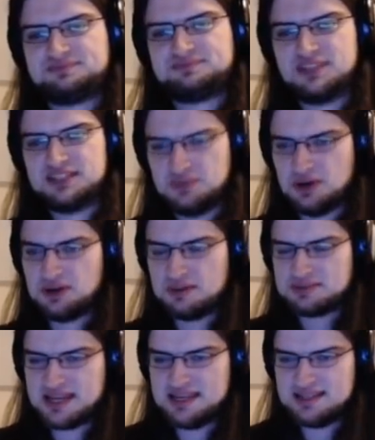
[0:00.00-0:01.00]
because it won't
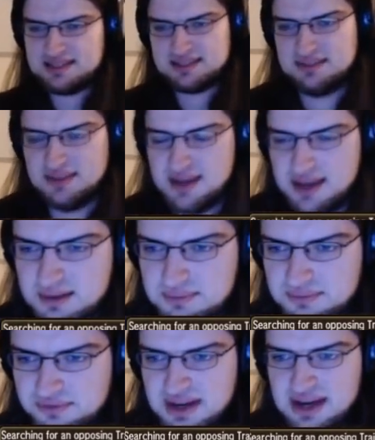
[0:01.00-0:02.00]
update
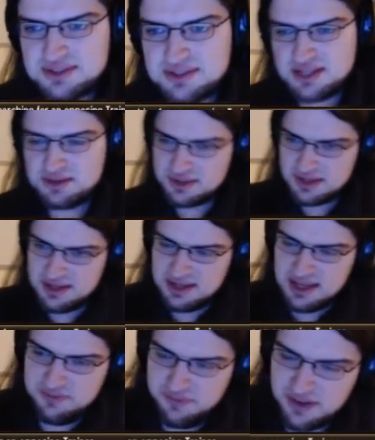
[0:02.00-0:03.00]
for now. So
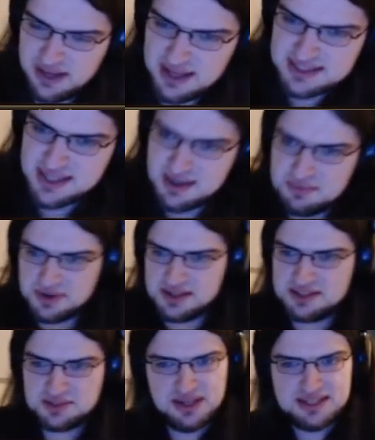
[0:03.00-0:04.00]
if I end up
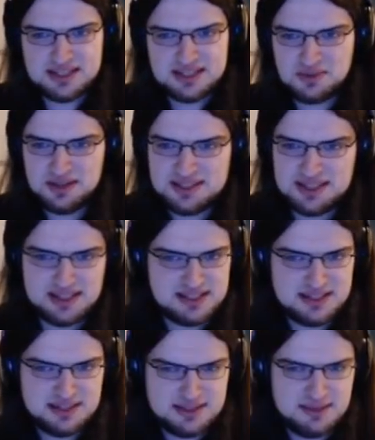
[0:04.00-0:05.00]
with
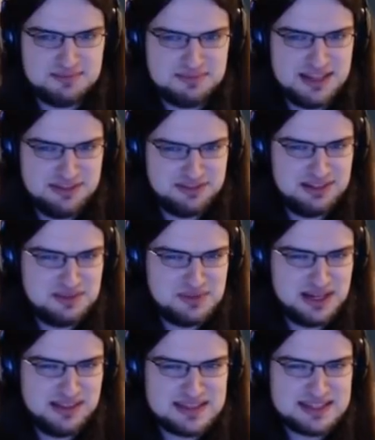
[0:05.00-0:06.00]
26-26, because I'm definitely
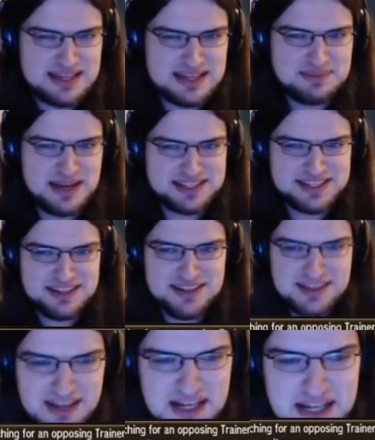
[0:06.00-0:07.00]
winning this next match,
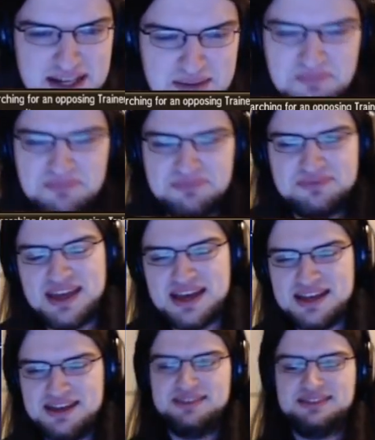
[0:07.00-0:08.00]

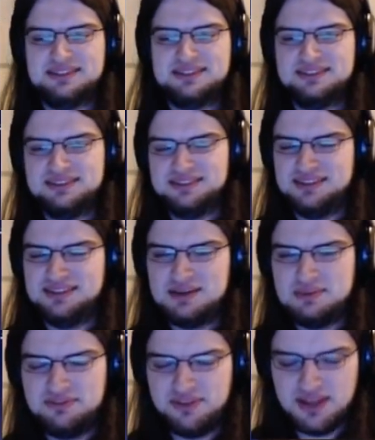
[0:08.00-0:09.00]
then
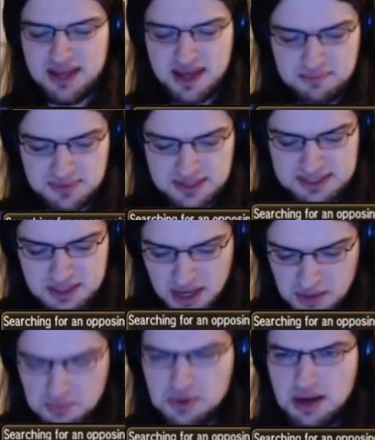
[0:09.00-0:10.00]
it'll be because
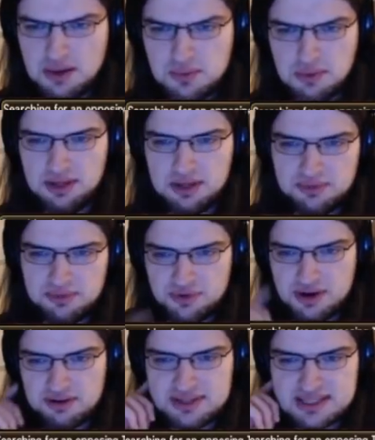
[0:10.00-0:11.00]
I will look
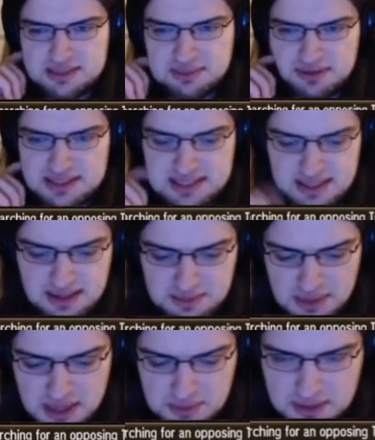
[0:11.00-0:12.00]
before I reset my rating.
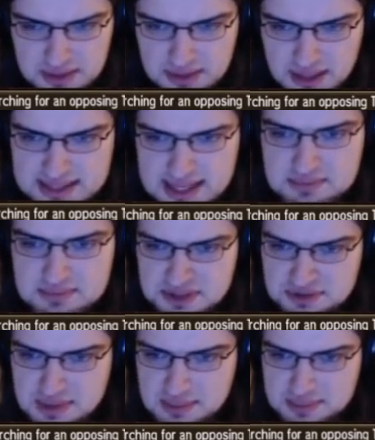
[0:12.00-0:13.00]
I will attempt
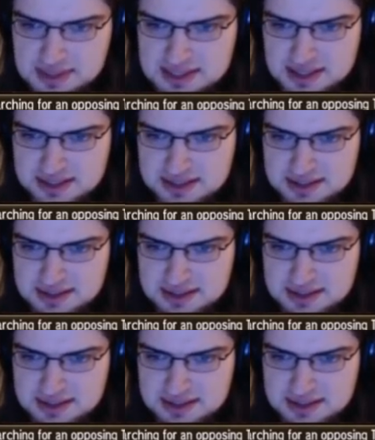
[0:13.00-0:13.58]
to remember to